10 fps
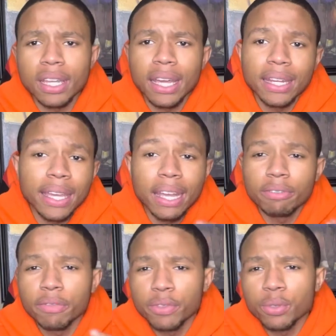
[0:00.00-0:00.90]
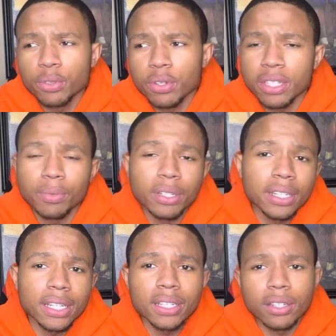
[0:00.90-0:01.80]
I had an in review, you know what I'm saying, with the
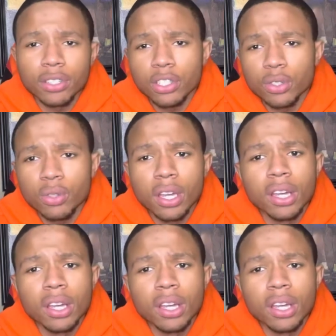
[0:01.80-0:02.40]
detail of the shoe.